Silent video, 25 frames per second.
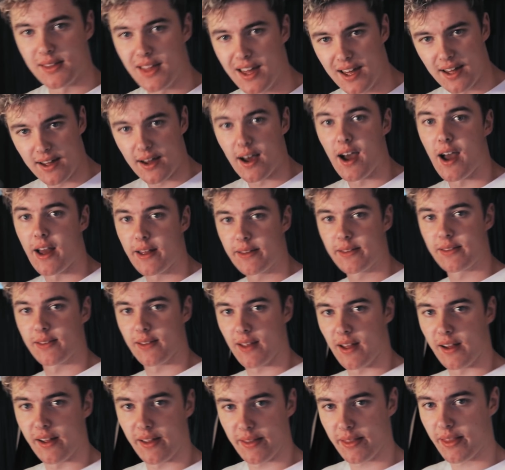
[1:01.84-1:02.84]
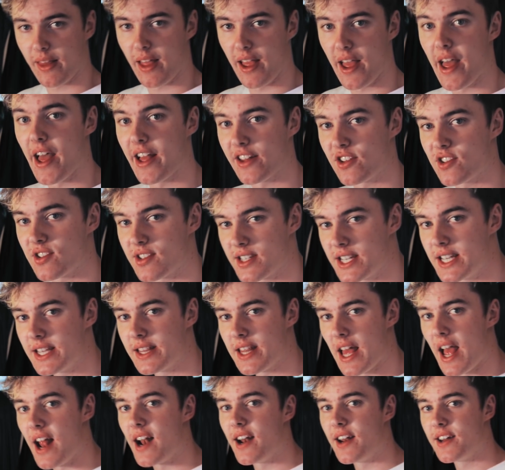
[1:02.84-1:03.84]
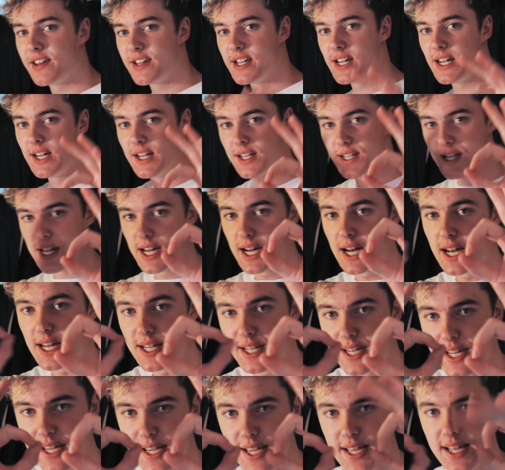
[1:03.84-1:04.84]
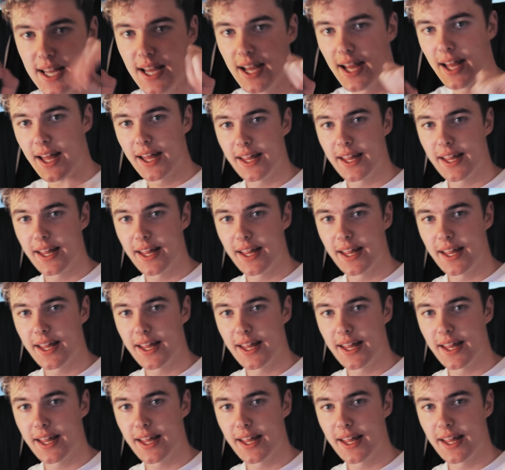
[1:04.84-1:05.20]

Yeah, I, I just said that litty litty litty.